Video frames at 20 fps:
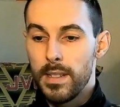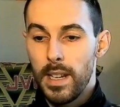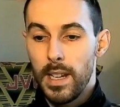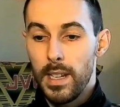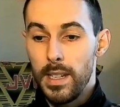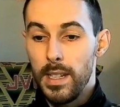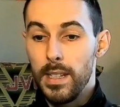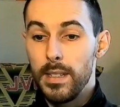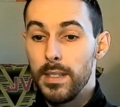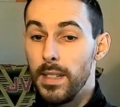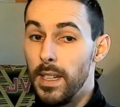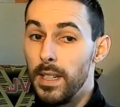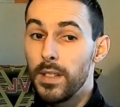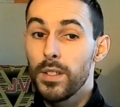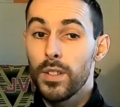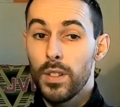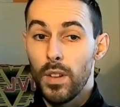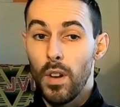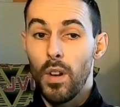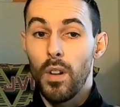and he's
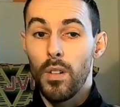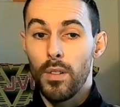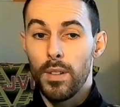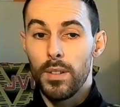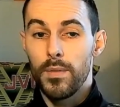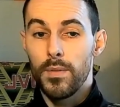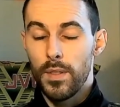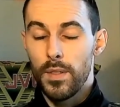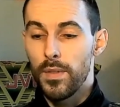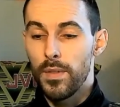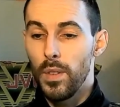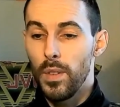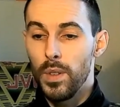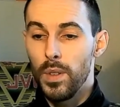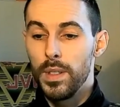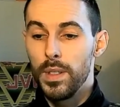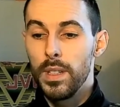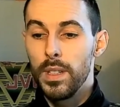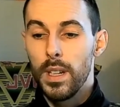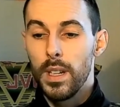scoring for
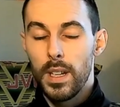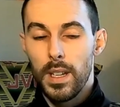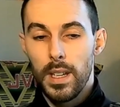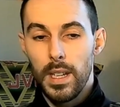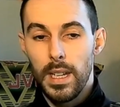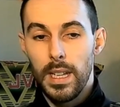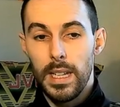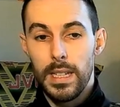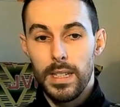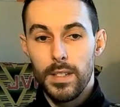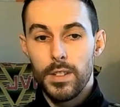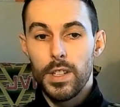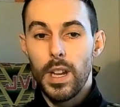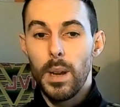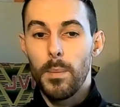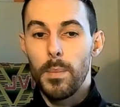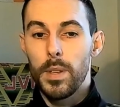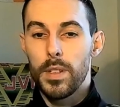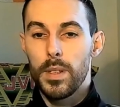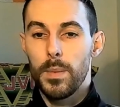fun in the
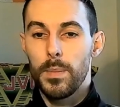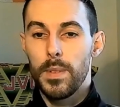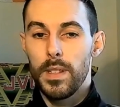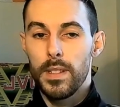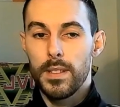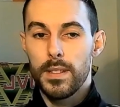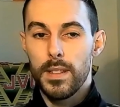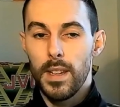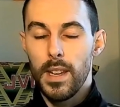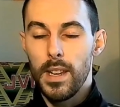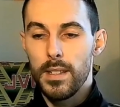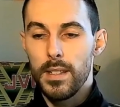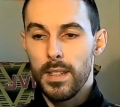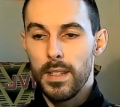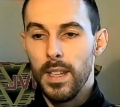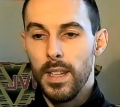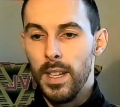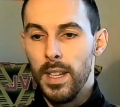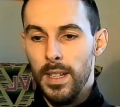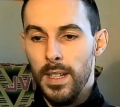championship this season.